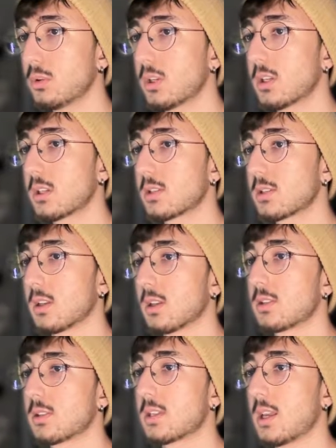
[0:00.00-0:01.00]
is
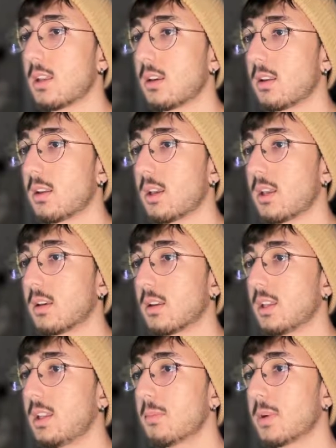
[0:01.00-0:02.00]
send an
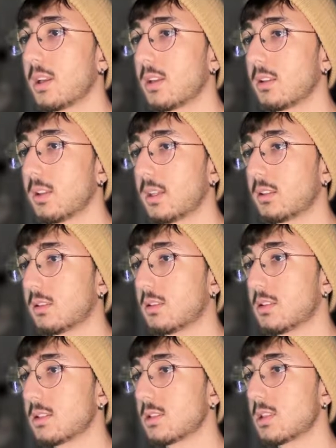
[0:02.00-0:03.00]
email at
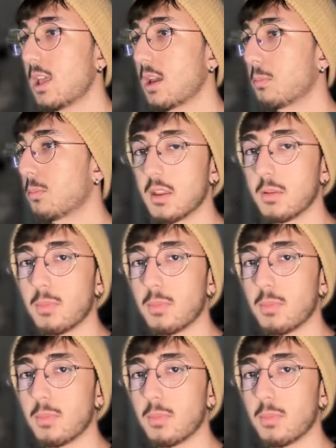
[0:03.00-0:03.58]
this step,